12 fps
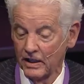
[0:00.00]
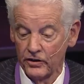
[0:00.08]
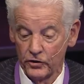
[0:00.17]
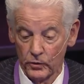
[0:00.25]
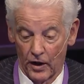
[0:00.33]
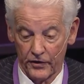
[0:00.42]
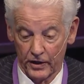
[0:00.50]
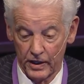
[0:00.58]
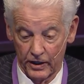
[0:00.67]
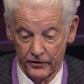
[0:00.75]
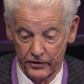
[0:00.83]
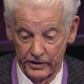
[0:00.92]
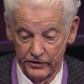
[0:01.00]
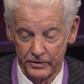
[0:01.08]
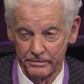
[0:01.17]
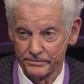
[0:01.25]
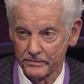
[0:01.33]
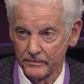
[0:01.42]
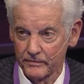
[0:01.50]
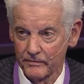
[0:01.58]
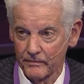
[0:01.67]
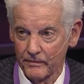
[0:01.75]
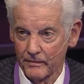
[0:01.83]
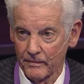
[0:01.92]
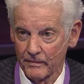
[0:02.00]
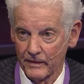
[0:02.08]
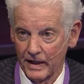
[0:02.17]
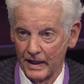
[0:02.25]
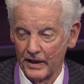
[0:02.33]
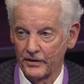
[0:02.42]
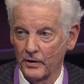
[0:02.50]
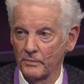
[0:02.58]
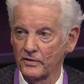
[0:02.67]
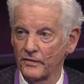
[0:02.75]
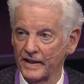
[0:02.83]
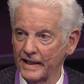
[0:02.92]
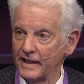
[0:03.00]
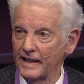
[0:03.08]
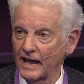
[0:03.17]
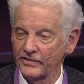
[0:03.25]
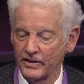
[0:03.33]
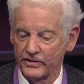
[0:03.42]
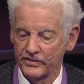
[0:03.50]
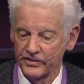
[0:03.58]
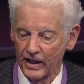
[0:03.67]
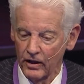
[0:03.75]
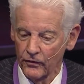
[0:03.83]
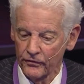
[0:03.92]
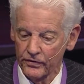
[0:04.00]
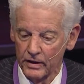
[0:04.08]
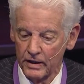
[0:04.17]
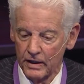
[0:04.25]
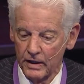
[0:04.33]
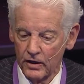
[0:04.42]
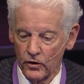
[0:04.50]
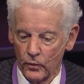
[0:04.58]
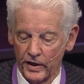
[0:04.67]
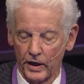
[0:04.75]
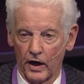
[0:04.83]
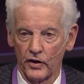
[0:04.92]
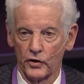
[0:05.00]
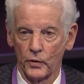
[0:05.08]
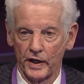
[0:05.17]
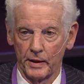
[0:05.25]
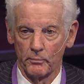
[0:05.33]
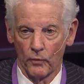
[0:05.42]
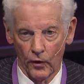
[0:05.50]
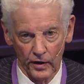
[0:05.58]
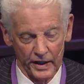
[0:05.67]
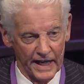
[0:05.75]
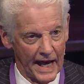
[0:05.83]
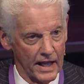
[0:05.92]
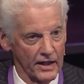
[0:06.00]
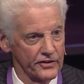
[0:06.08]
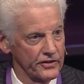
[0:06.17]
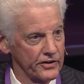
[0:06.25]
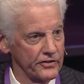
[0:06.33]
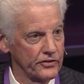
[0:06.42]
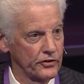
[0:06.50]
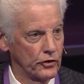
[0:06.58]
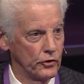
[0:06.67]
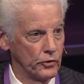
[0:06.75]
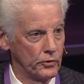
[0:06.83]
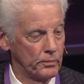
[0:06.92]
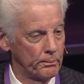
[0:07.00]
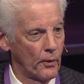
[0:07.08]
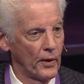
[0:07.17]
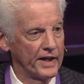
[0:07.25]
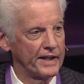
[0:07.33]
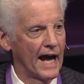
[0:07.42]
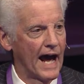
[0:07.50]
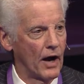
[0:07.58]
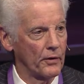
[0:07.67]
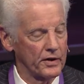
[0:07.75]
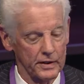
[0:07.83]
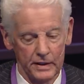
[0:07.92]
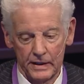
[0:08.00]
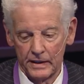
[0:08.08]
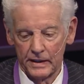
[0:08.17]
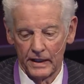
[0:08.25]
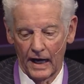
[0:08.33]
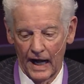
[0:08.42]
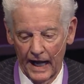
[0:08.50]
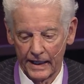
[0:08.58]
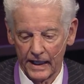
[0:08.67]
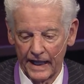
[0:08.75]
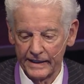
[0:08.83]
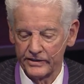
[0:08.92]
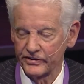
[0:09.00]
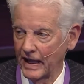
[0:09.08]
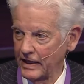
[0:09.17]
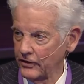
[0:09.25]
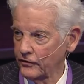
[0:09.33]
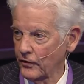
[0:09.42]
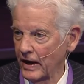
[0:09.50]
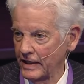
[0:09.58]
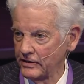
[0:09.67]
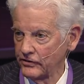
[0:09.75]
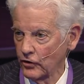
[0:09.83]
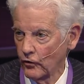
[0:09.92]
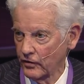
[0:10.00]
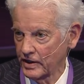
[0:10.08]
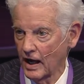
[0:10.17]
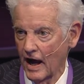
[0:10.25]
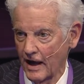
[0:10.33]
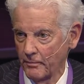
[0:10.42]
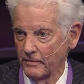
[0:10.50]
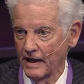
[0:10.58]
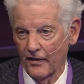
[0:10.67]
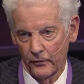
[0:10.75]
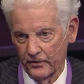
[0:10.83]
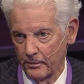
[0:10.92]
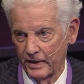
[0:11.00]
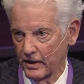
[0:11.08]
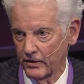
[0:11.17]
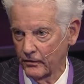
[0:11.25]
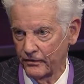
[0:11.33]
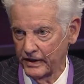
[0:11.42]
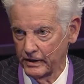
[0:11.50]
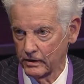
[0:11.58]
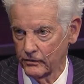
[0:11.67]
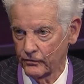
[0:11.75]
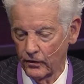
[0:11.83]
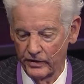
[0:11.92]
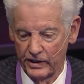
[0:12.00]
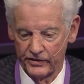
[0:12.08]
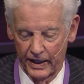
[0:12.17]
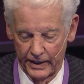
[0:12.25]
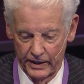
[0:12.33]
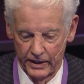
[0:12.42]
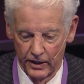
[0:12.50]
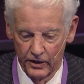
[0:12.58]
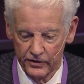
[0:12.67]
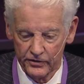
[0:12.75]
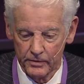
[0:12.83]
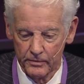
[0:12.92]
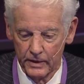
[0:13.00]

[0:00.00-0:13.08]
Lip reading: to other countries. In terms of the index itself, we are doing more analysis to point out highlights and trends over time, now that we've been in the field for these 8 years,